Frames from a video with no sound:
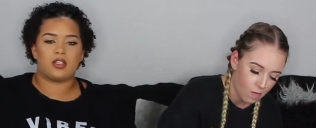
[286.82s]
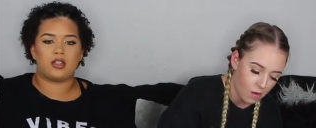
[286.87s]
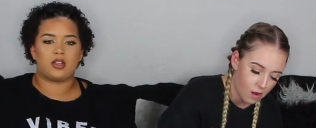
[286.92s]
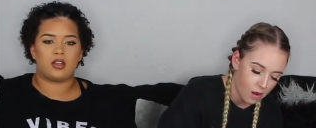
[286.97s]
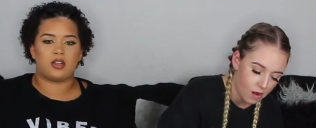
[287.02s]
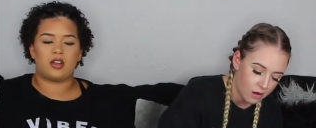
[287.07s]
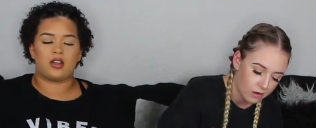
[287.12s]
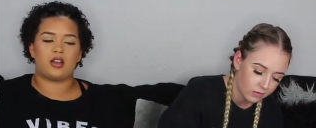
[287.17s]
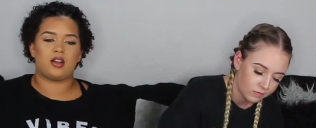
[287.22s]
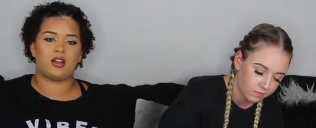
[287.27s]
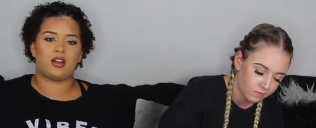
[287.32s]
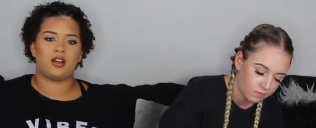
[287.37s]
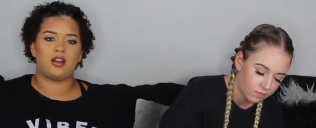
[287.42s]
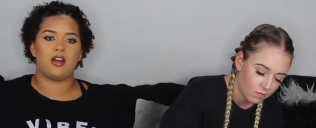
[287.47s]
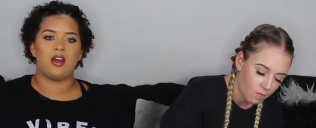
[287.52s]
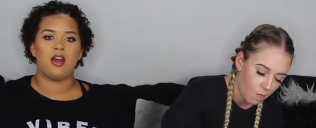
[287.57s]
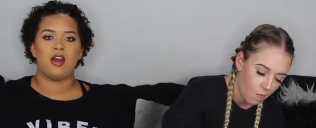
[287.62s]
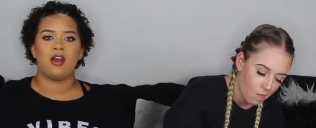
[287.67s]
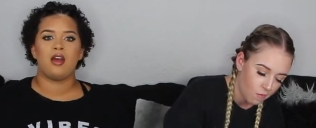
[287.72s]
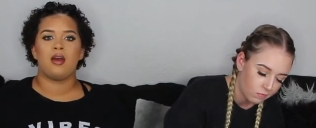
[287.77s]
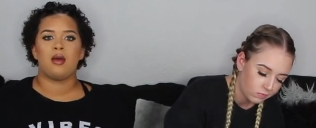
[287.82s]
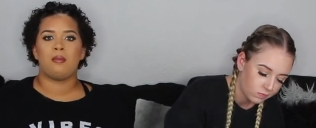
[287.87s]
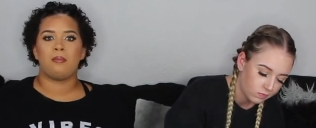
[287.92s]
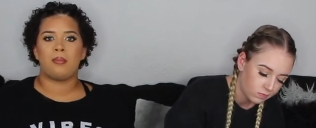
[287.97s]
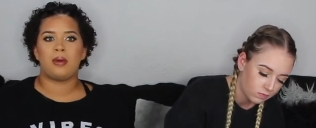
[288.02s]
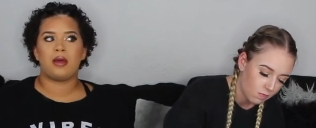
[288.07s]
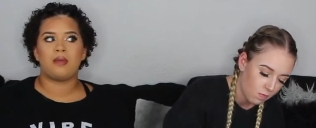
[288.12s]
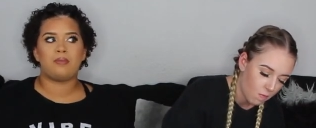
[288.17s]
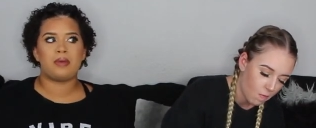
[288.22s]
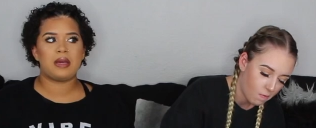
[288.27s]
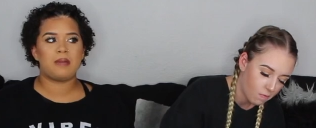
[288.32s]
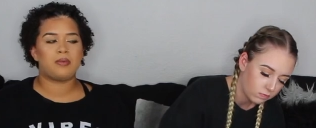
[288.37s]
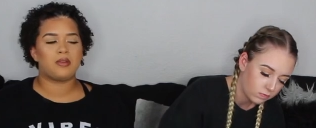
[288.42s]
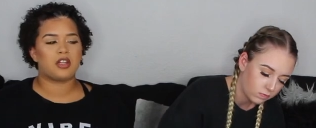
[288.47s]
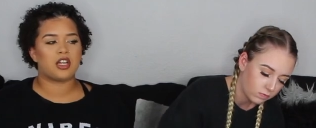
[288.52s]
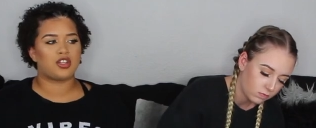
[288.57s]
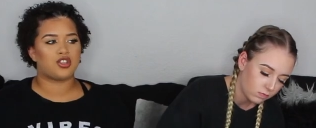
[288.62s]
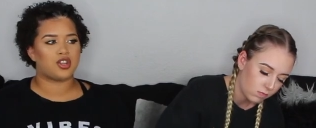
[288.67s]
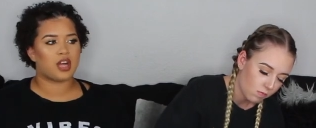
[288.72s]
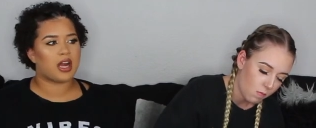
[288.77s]
Speaker 1: da da da da. But people
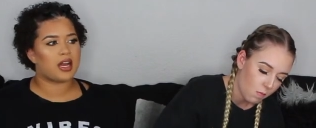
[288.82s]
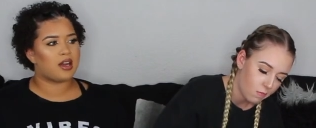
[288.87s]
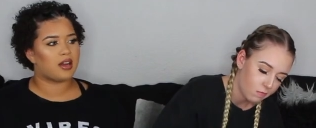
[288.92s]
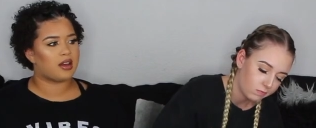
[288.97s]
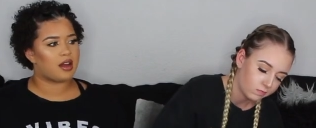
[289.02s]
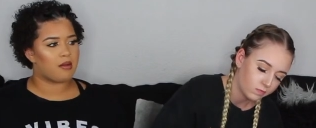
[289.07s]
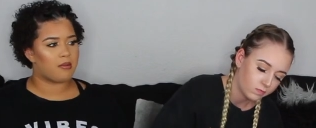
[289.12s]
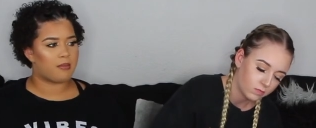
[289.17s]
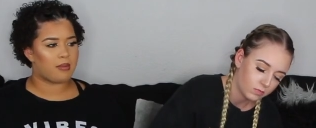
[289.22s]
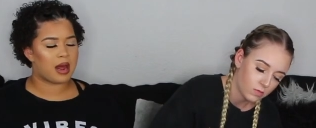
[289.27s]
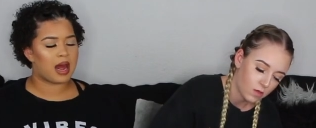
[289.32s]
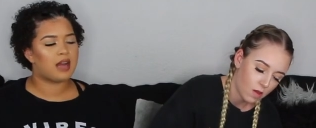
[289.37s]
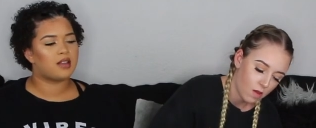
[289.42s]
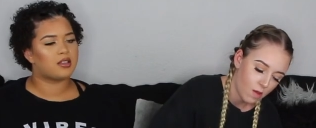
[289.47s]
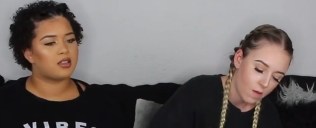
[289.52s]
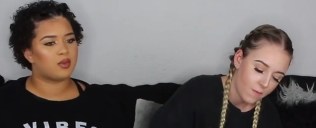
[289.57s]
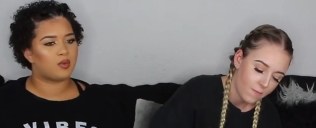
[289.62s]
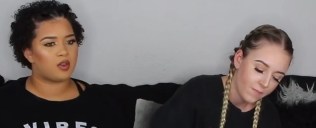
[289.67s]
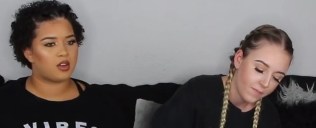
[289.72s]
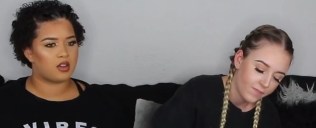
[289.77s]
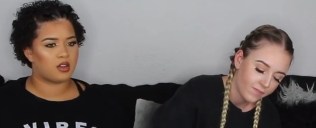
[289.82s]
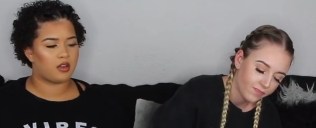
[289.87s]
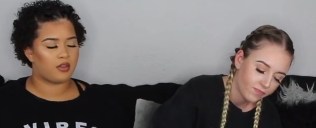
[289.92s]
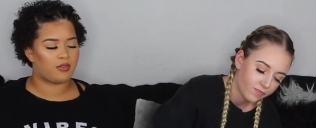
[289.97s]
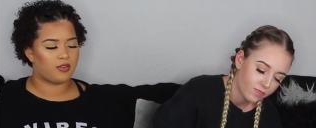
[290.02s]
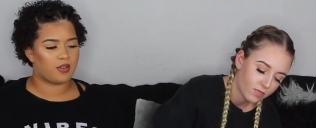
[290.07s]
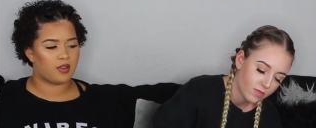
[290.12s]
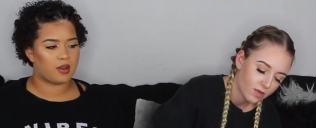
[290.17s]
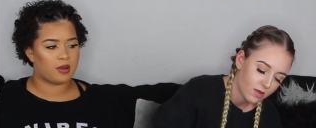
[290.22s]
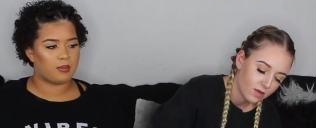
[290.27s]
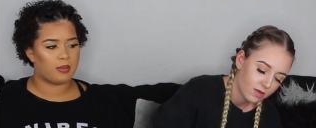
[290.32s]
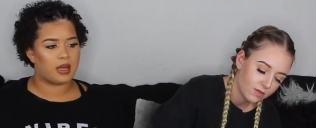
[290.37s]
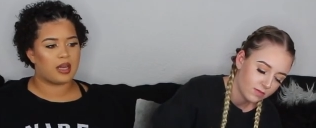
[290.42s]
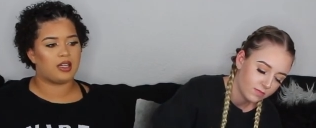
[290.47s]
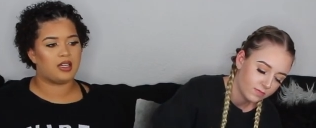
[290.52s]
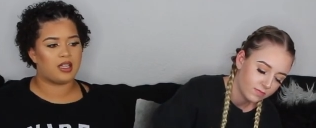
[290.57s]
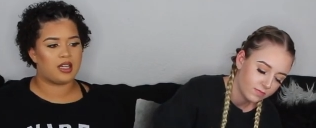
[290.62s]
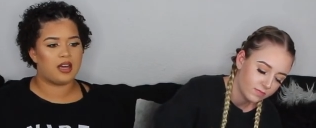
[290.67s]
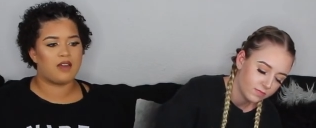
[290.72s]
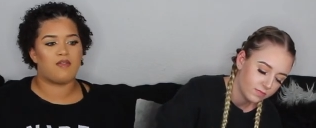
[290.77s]
that try to come back to where they're from
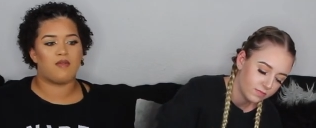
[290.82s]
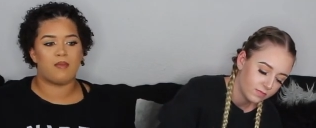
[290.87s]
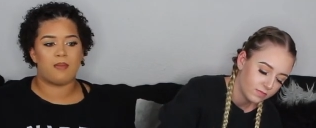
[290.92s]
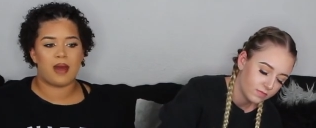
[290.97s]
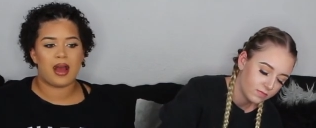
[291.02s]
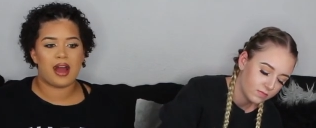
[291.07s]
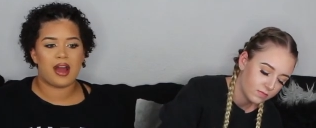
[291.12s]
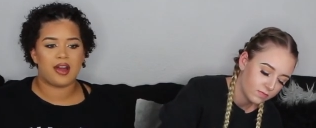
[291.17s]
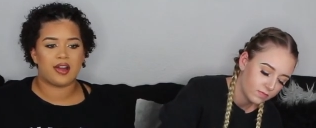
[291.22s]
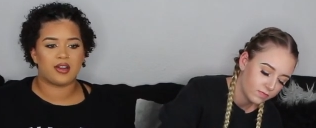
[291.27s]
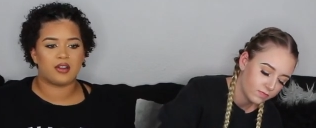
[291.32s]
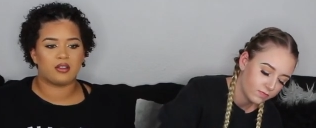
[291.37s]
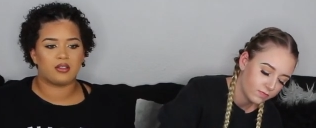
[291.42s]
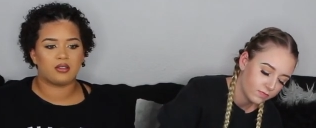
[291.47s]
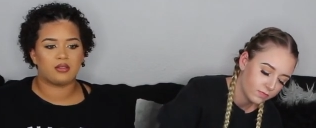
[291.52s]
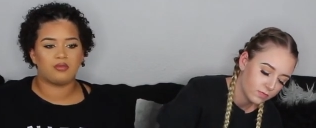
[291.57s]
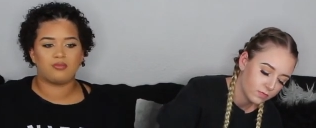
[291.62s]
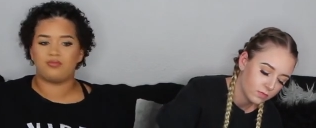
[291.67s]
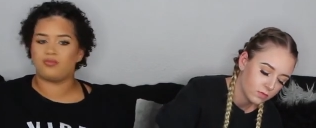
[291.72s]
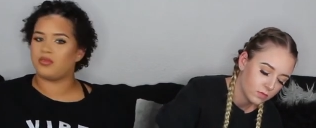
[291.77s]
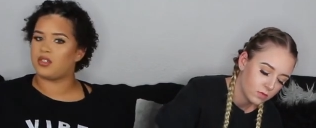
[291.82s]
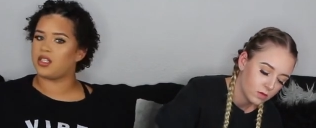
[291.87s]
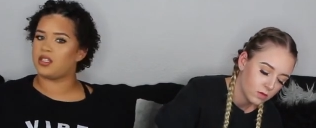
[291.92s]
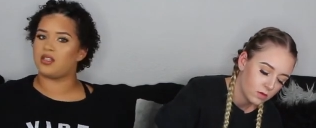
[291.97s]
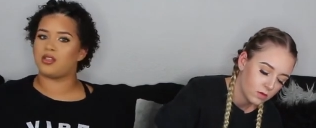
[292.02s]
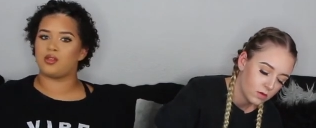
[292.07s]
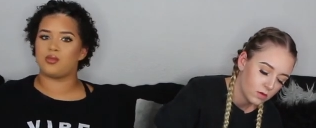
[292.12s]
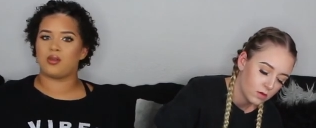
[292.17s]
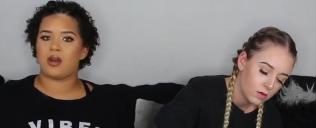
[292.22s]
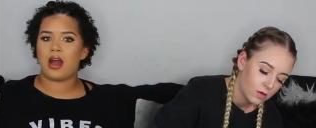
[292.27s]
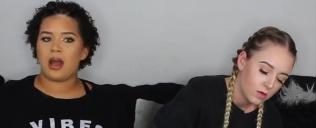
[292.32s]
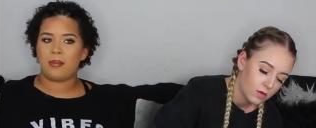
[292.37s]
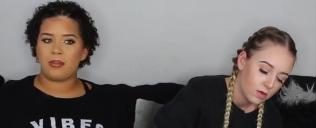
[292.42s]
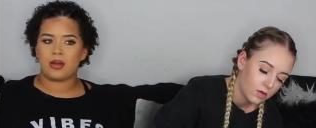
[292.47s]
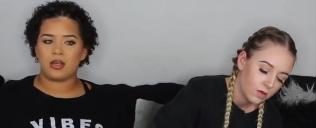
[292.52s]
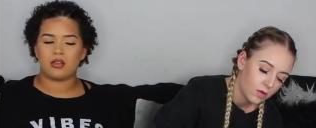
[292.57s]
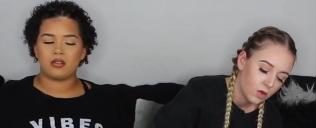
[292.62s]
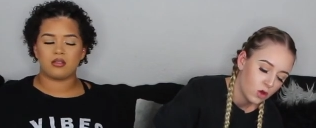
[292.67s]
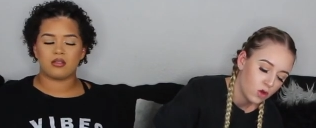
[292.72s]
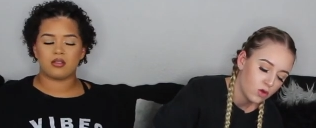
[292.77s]
and give back, this is what
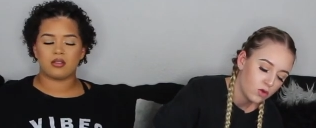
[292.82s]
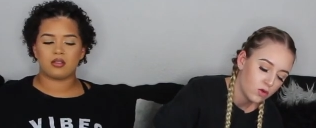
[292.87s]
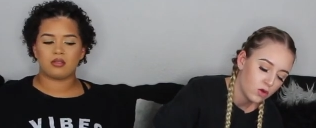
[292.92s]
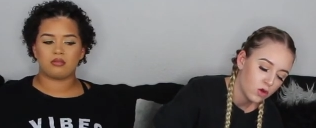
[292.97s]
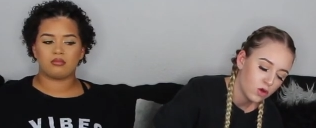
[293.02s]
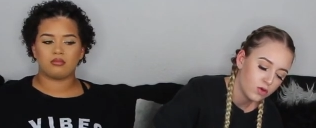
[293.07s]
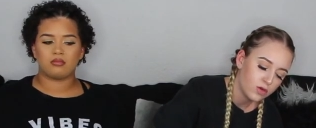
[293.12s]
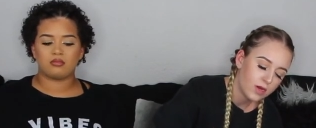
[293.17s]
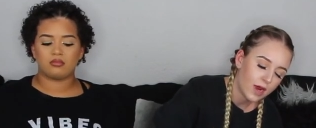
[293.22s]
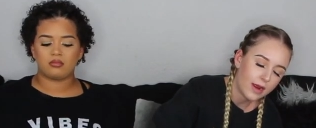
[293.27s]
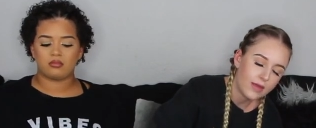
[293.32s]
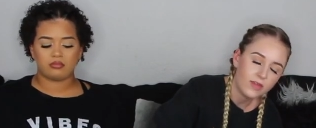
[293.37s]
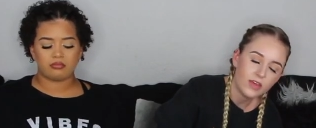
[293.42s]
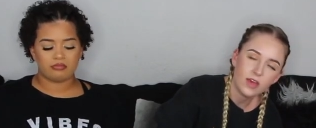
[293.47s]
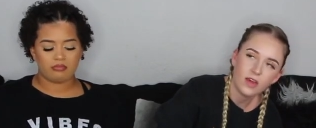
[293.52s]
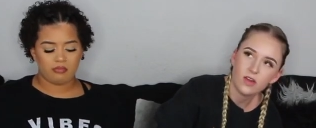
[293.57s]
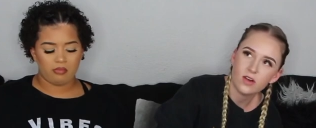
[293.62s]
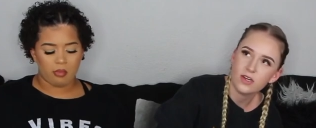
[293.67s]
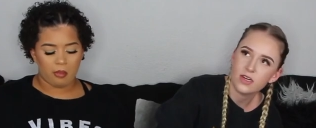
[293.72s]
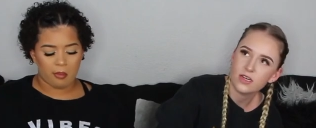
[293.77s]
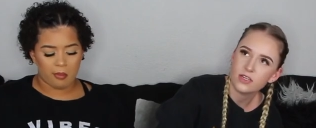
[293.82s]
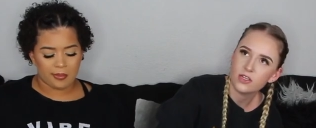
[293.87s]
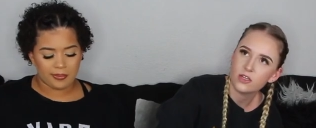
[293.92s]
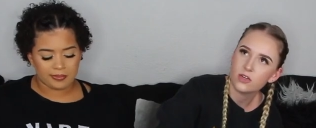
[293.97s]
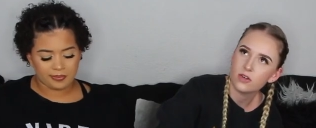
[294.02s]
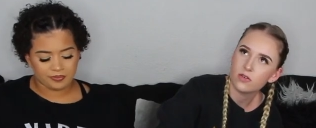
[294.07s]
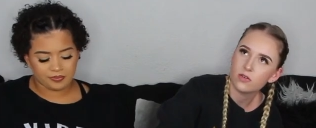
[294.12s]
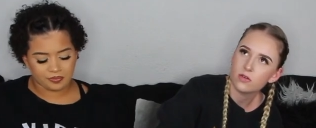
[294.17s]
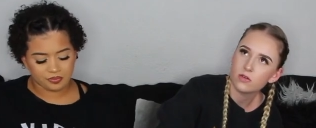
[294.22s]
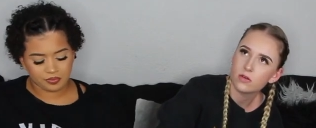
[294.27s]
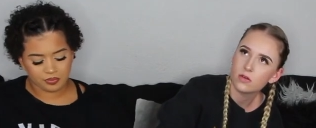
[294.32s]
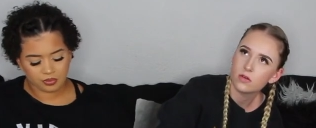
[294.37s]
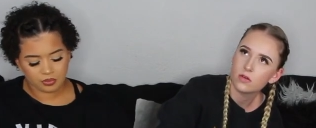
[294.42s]
happens.
Speaker 2: Who, who died the other day too?